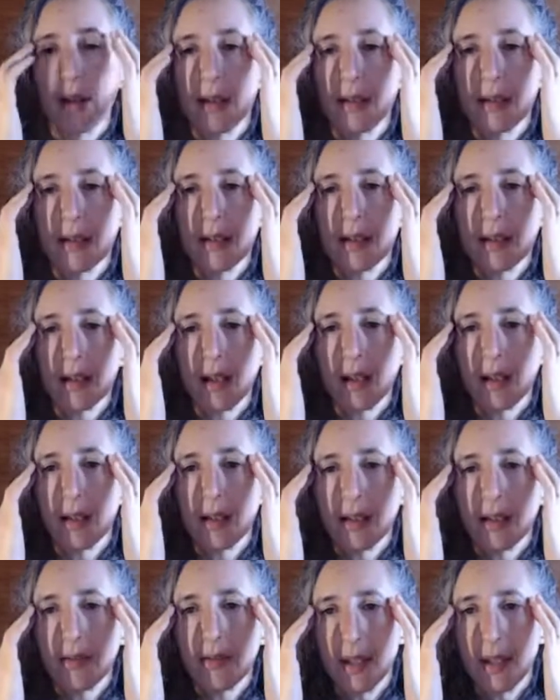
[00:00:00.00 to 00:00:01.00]
And
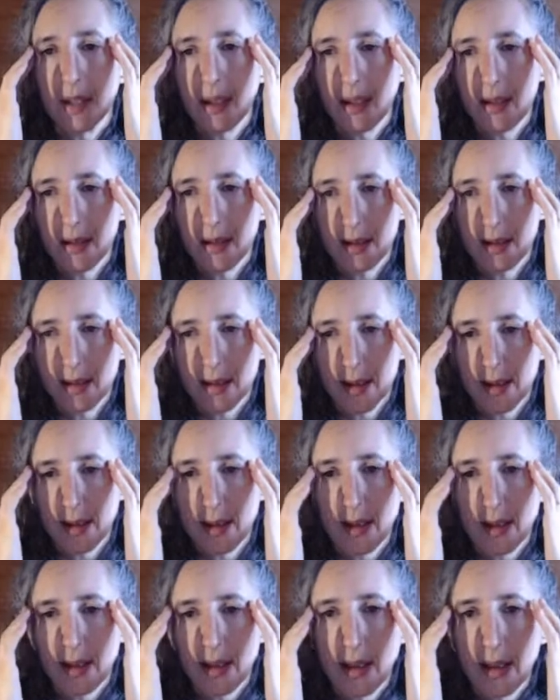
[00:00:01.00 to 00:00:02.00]
side of the eyes.
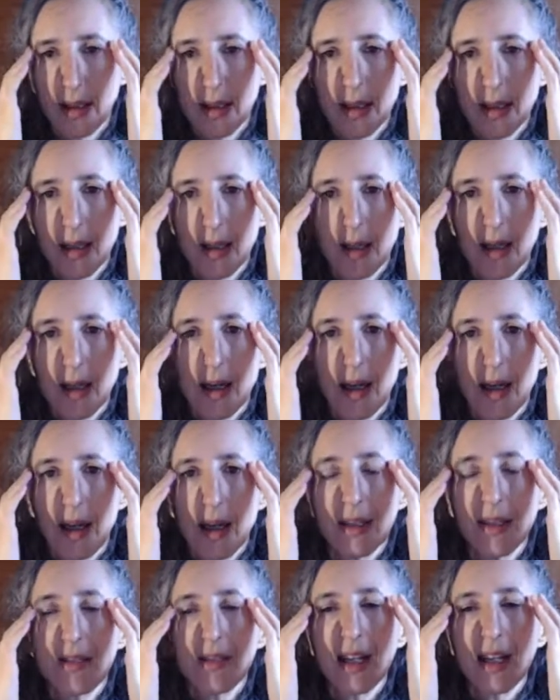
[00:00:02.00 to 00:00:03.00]

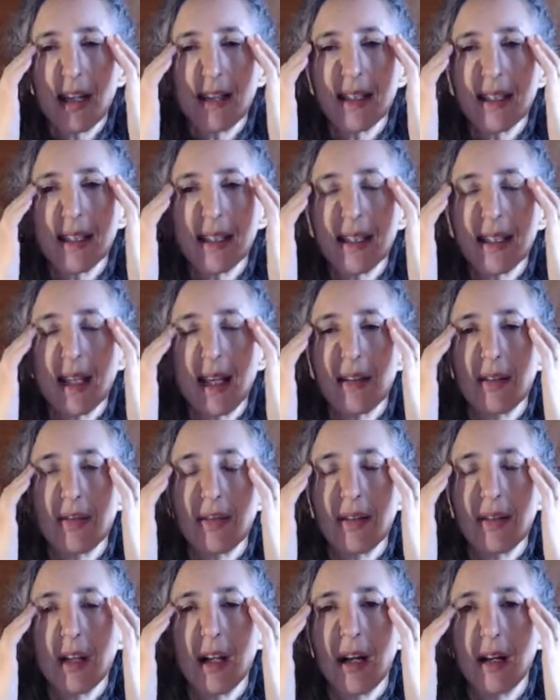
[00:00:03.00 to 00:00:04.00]
And if that
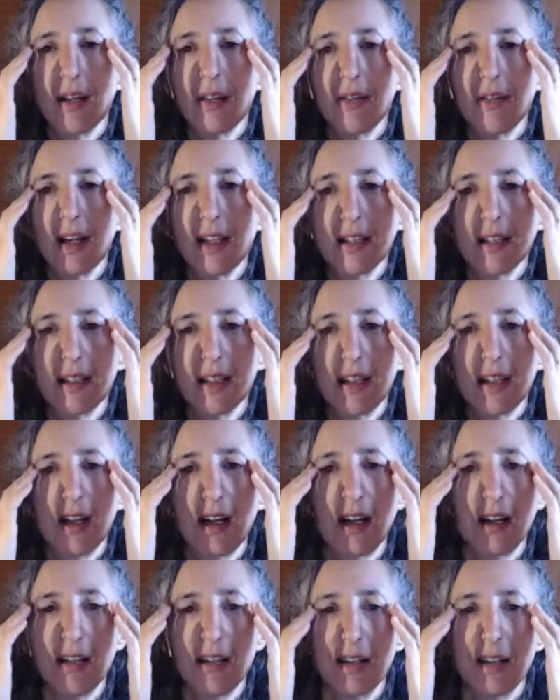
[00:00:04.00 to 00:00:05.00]
self-love had a
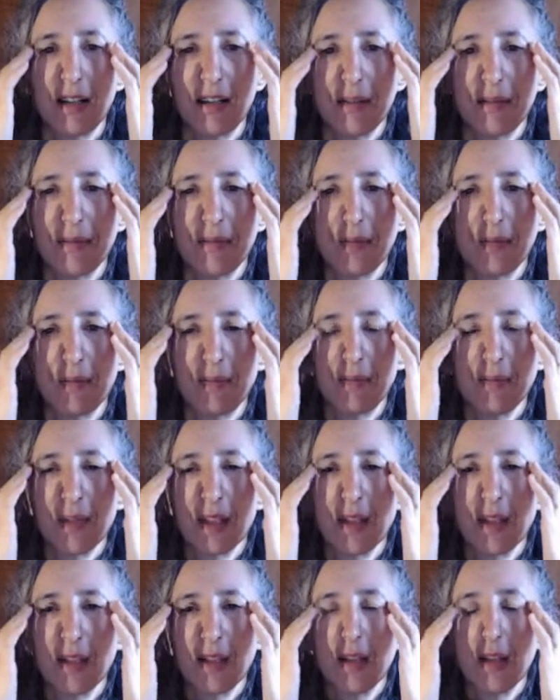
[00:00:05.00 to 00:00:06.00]
colour,
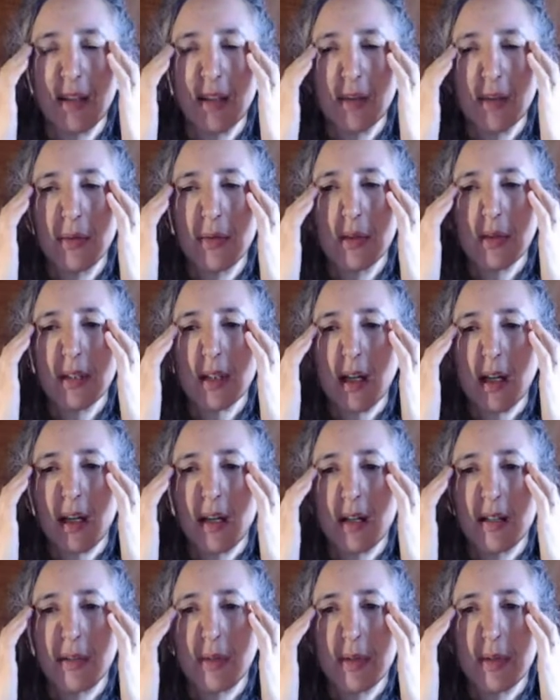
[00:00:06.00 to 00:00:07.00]
what
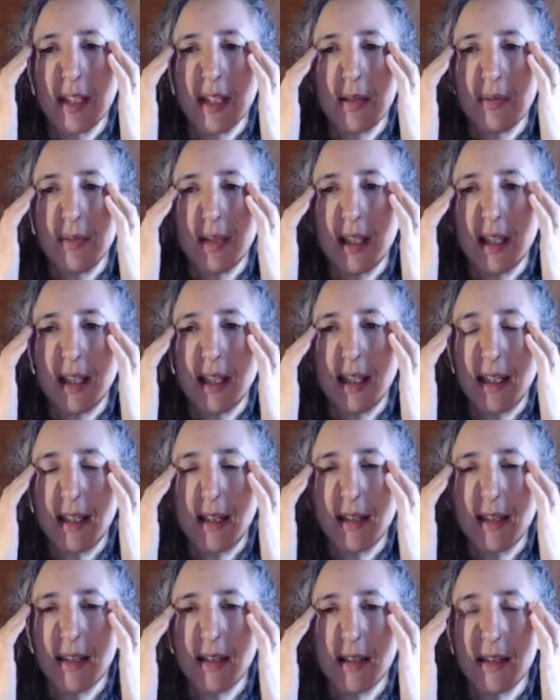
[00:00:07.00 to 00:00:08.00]
colour would it
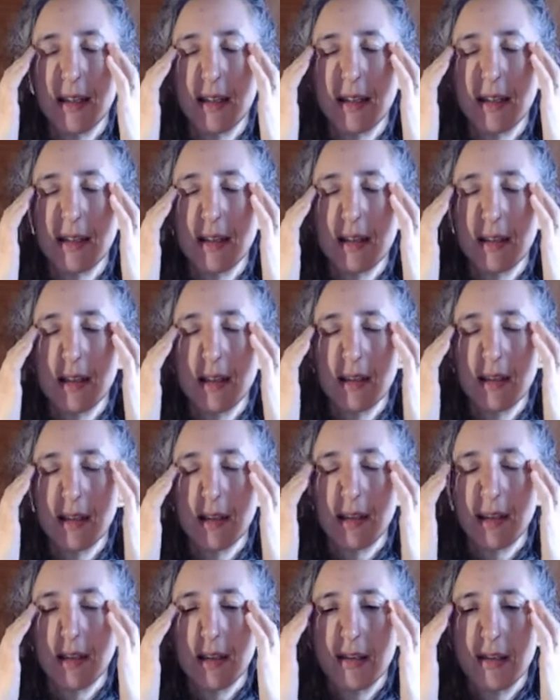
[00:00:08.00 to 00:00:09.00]
be?
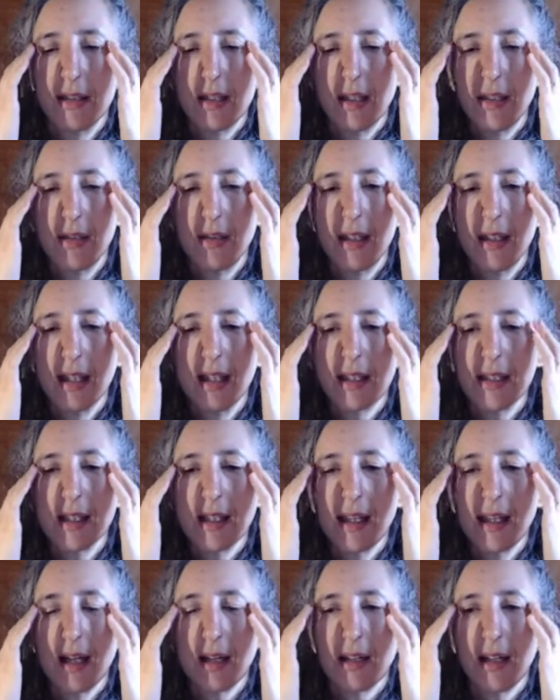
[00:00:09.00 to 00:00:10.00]
And tuning
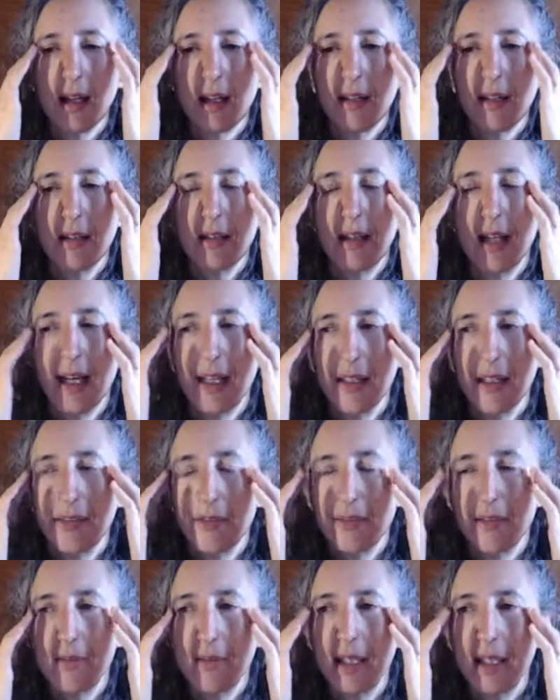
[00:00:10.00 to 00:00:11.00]
into that colour now.
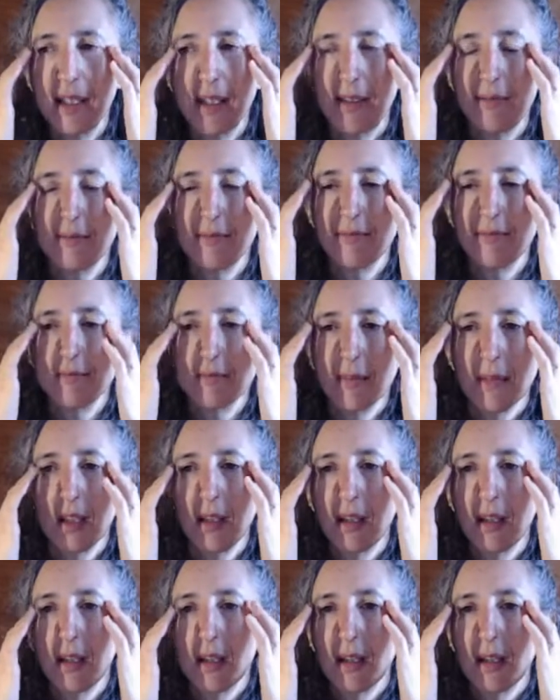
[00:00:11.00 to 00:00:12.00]
For me,
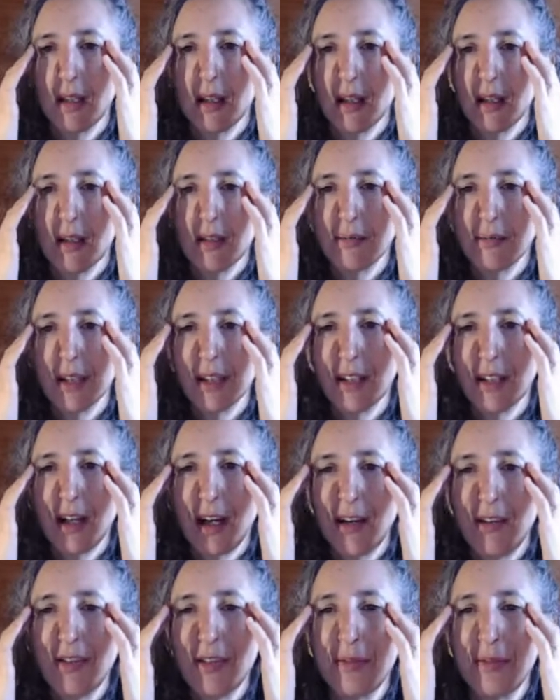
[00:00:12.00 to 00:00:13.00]
I'm going to
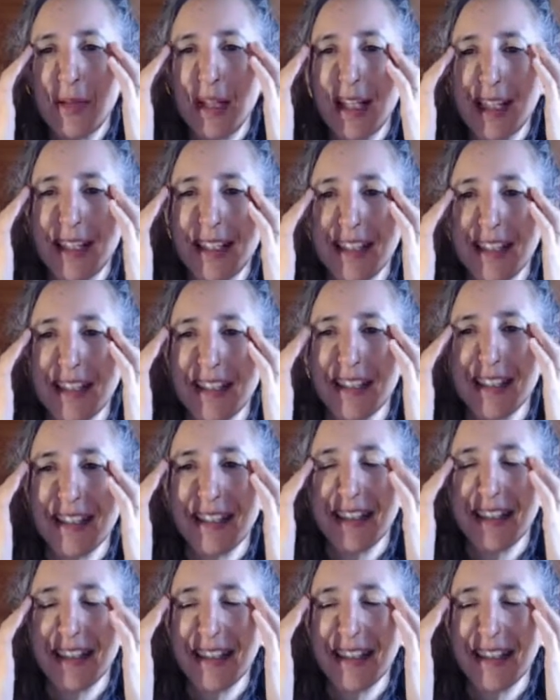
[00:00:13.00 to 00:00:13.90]
go for pink.